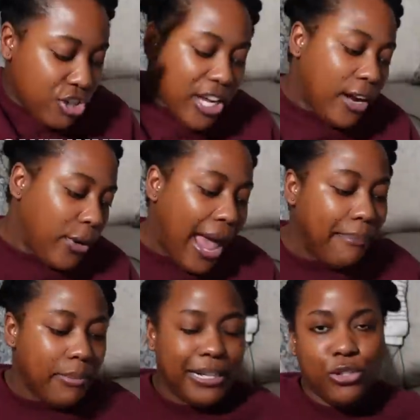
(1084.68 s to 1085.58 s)
The Shadow
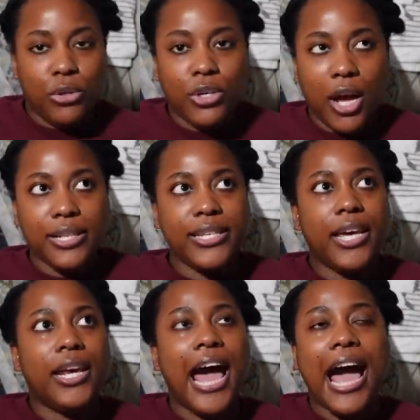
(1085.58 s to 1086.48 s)
Cabinet by Juno
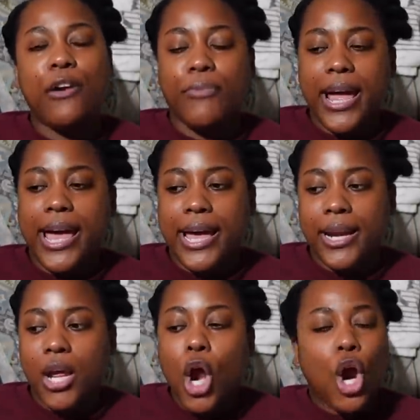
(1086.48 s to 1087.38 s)
Dawson. I
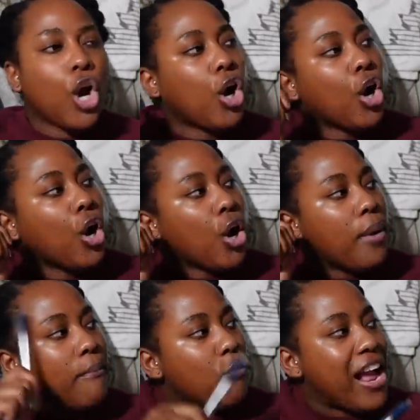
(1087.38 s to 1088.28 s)
read her
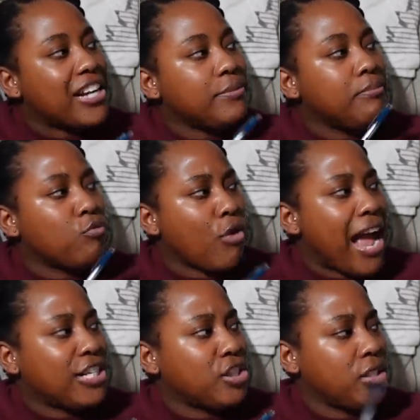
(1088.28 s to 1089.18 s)
Rad,
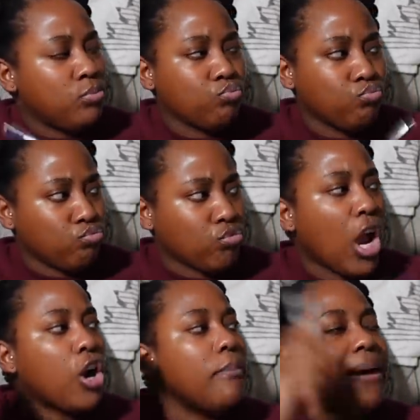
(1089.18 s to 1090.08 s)
mm,
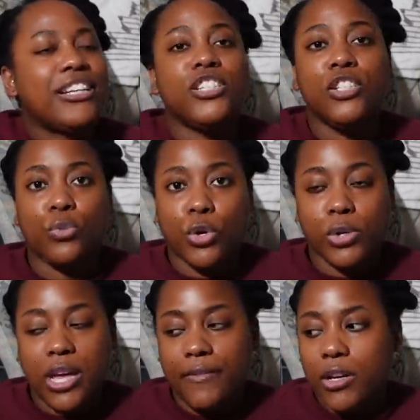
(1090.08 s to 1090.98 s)
her Majesty's Royal
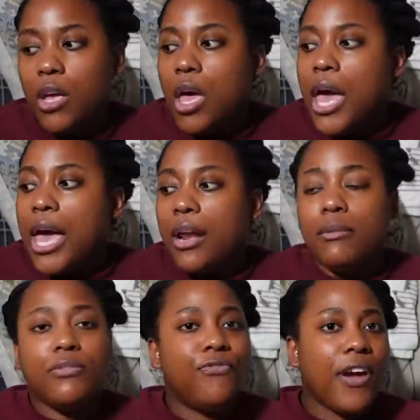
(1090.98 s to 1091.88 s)
Coven. And I
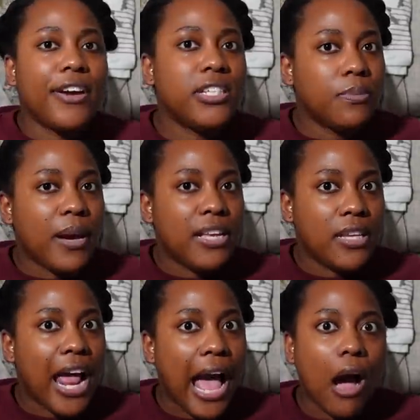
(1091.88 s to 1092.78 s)
was very surprised at
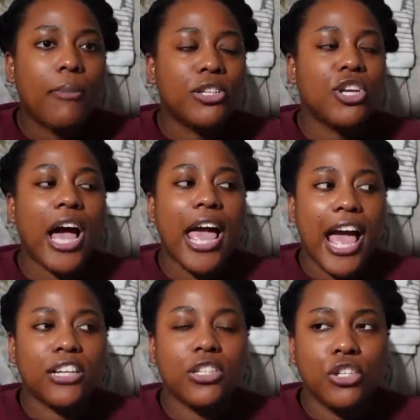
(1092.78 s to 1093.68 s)
how much I
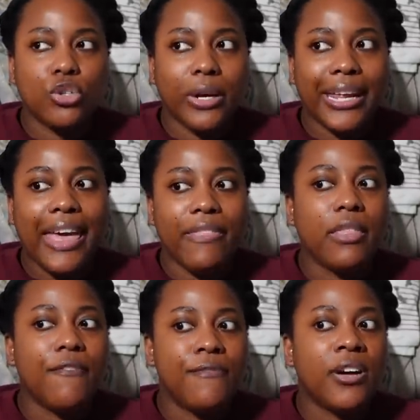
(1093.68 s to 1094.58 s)
actually enjoyed it. And then
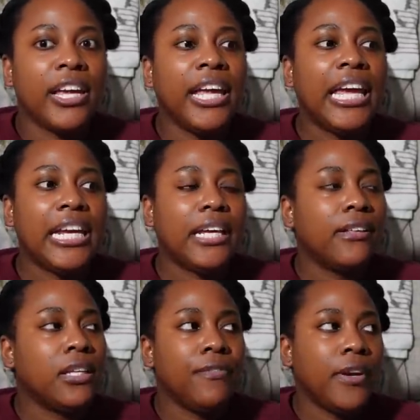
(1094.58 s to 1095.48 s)
the fucking ending, the
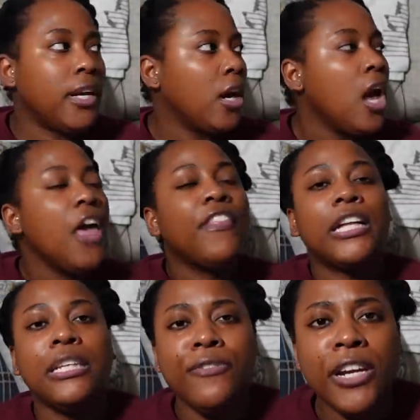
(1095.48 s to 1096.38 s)
cliffhanger, the
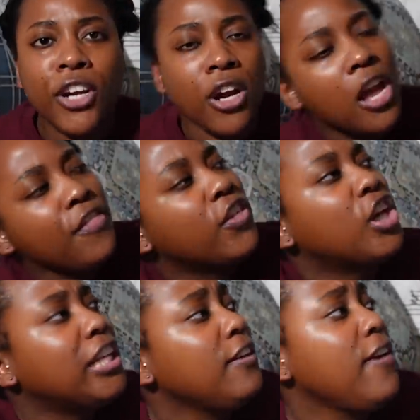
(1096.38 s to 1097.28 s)
cliffhanger, the
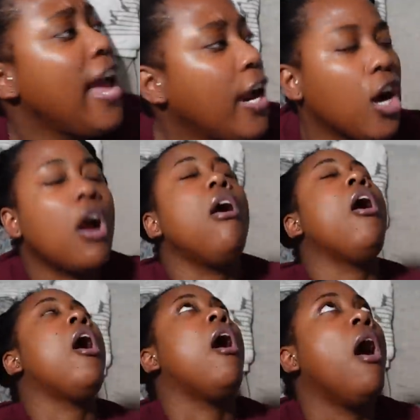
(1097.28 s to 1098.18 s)
cliffhanger.
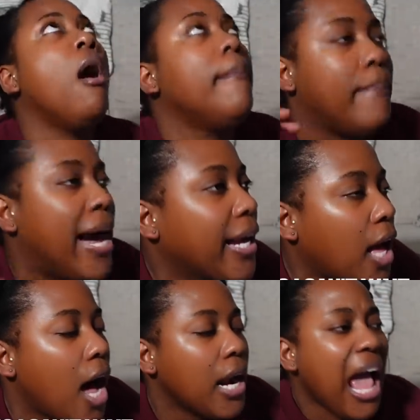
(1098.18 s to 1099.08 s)
Oh my
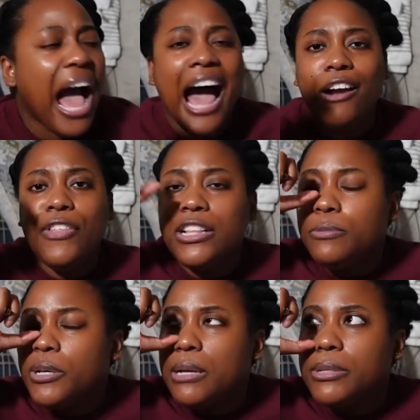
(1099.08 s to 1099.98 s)
God. I don't think this
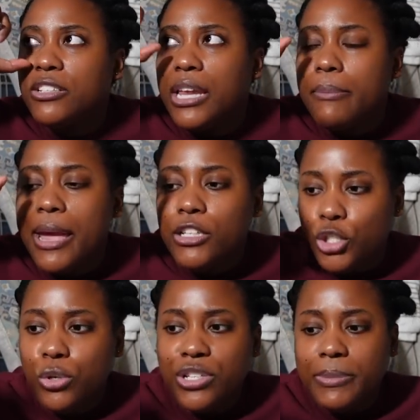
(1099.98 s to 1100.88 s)
book comes out till like May or
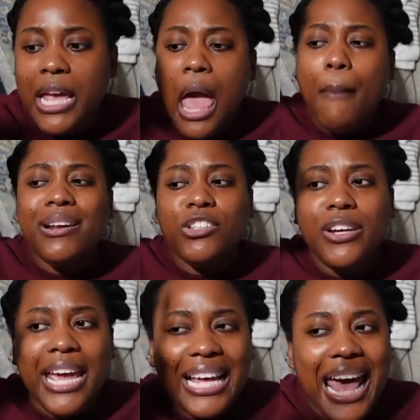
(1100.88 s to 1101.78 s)
June or something, but it's
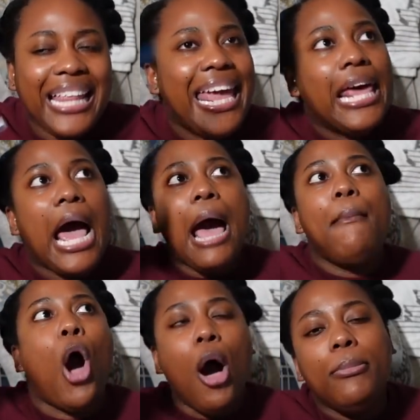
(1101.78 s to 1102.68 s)
on NetGalley and I'm
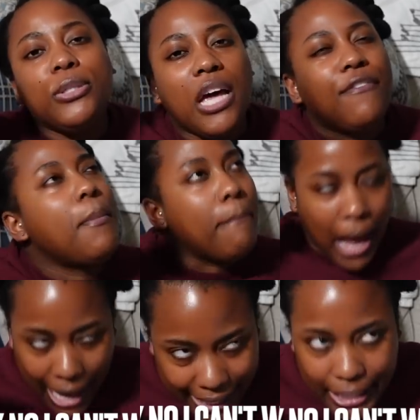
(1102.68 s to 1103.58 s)
almost of a
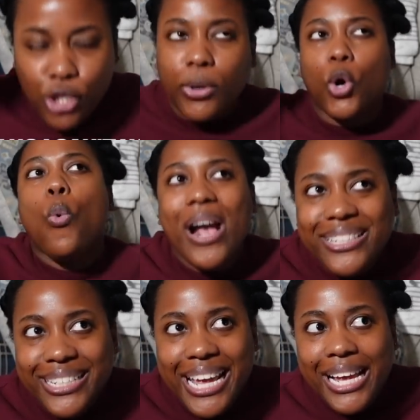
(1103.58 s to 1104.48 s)
mind to
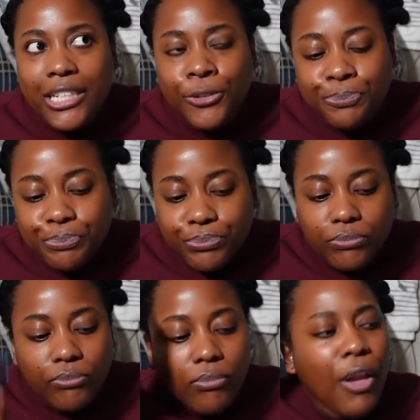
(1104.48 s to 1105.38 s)
request it
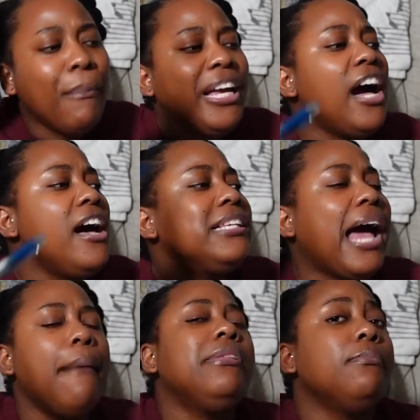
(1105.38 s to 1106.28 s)
because
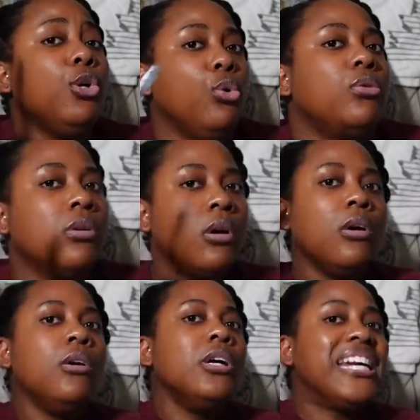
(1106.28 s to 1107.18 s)
I'm in the mood
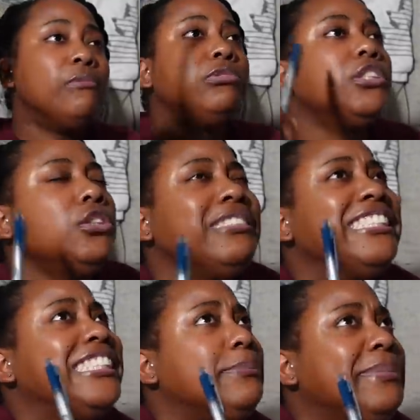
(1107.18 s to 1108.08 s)
and I want to know
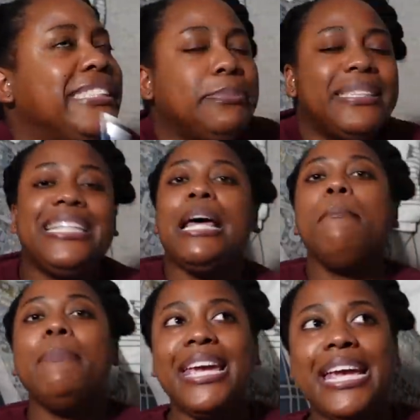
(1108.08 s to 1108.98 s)
what happens. But then
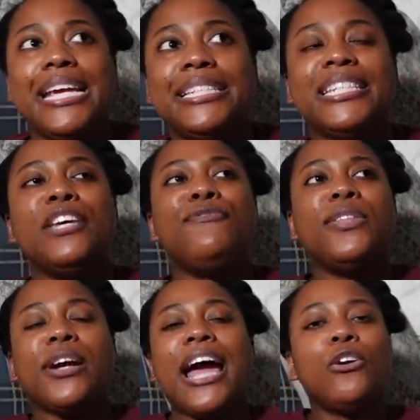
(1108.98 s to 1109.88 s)
that means if
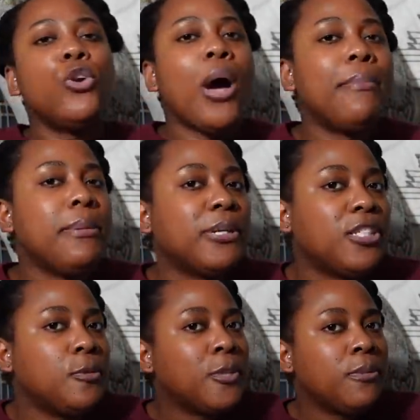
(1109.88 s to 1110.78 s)
there, I don't know how many books
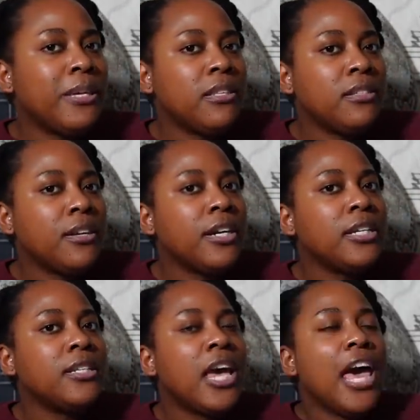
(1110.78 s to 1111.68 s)
are supposed to be in this
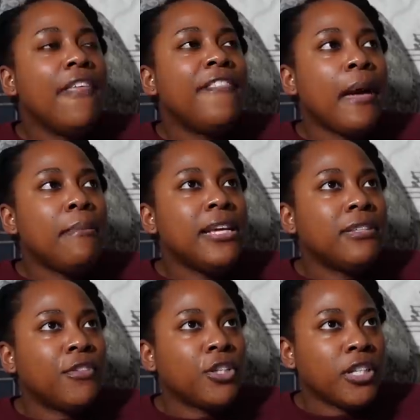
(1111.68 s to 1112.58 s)
series. That means
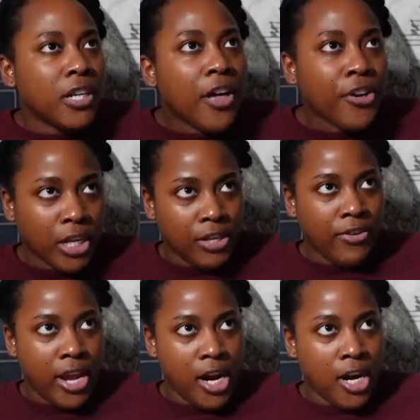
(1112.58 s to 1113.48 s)
if there's another
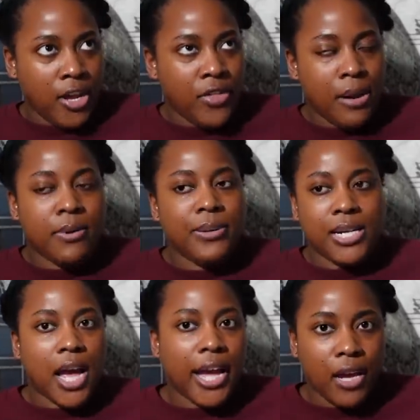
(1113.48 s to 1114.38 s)
cliffhanger, then I'm going to be
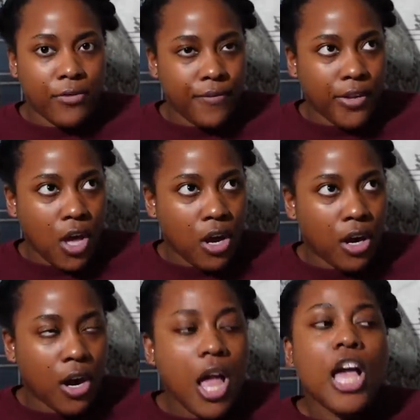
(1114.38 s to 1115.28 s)
dying for even
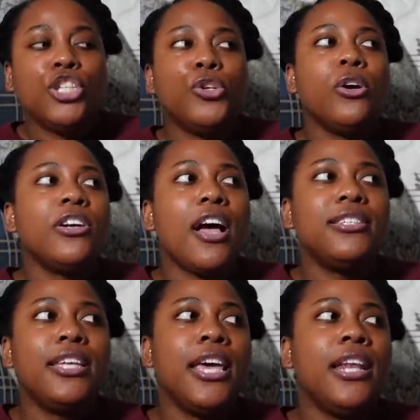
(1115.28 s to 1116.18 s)
longer. Juno
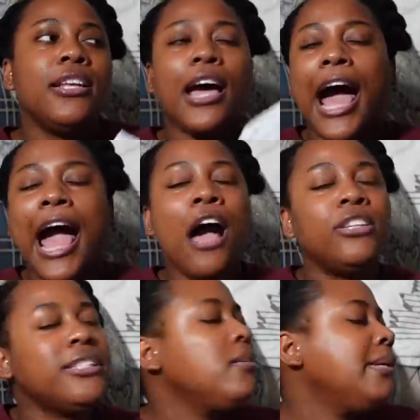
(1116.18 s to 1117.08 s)
Dawson, how,
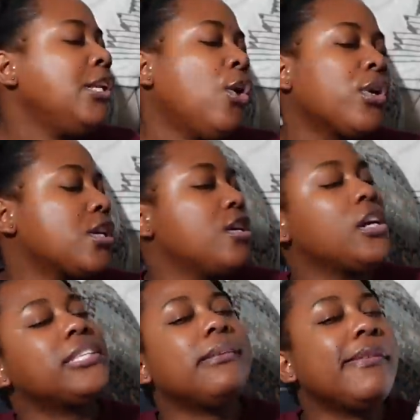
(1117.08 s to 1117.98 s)
does anybody know her?
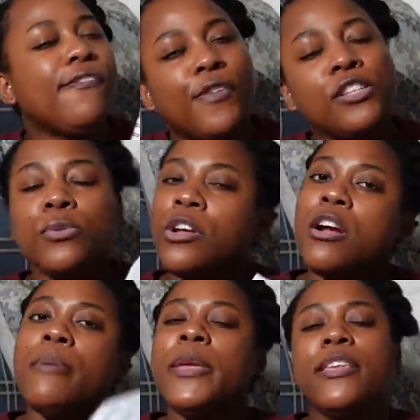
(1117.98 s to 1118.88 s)
Is anybody friends with
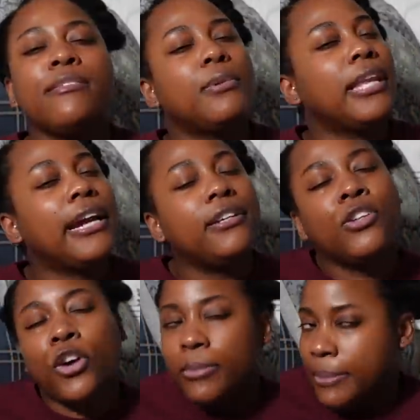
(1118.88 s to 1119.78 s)
her? Because I would like
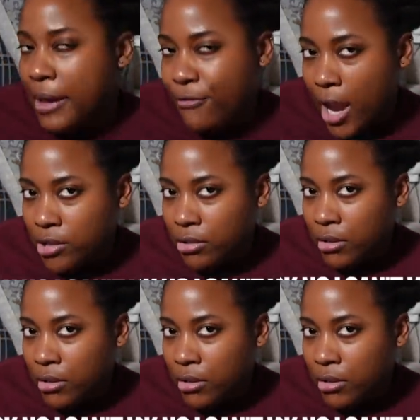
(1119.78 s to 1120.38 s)
her to be my friend.